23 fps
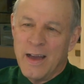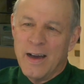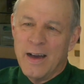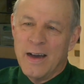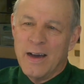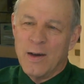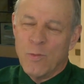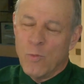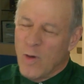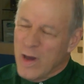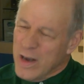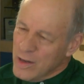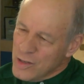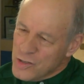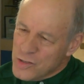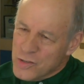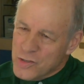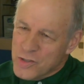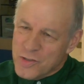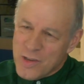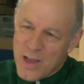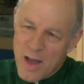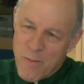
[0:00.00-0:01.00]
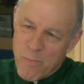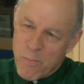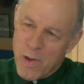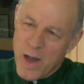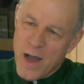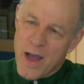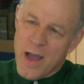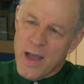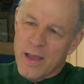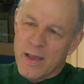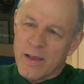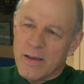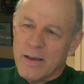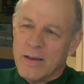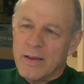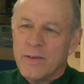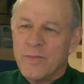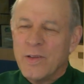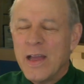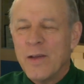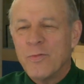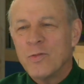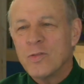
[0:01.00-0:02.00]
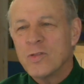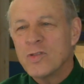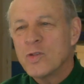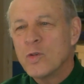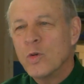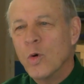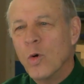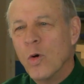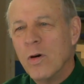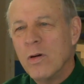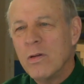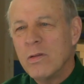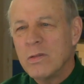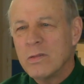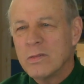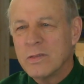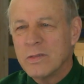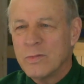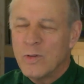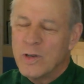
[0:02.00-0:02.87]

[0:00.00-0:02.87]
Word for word: why don't you stop by after school